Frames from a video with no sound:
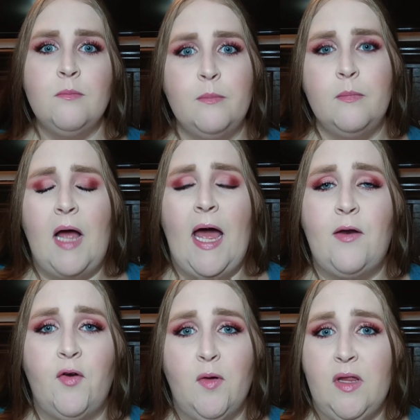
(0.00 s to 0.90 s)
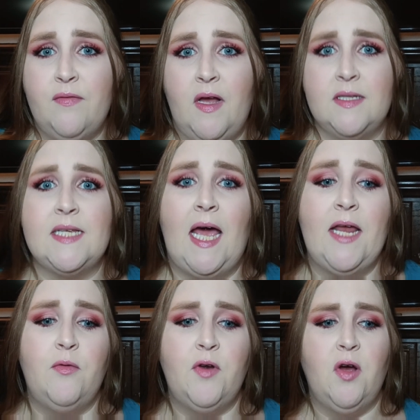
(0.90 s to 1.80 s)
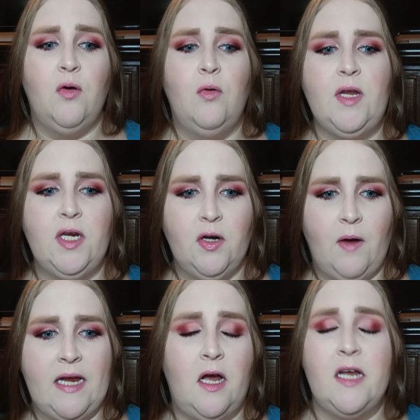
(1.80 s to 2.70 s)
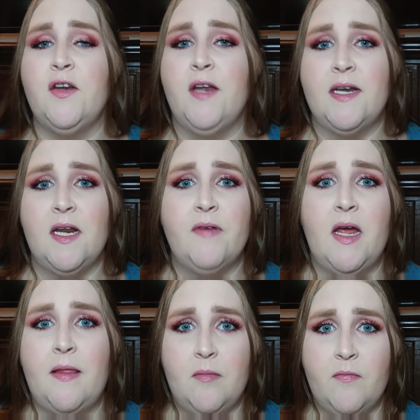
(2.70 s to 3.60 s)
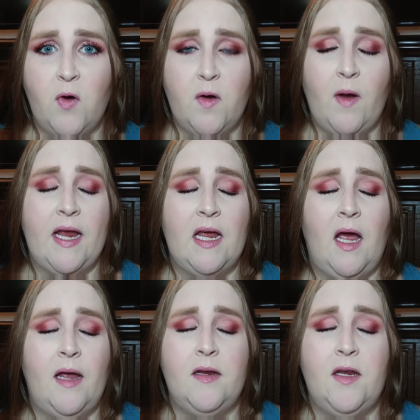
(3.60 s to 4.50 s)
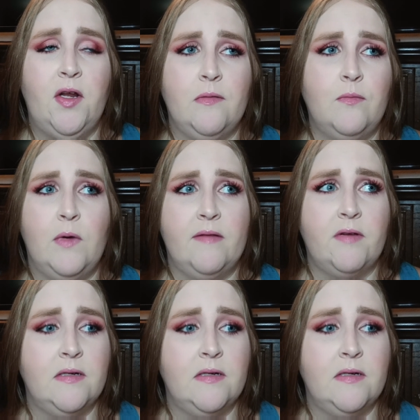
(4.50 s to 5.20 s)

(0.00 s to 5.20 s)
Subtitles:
I don't know all the fonts. I don't know, I couldn't identify them for you. I whatever.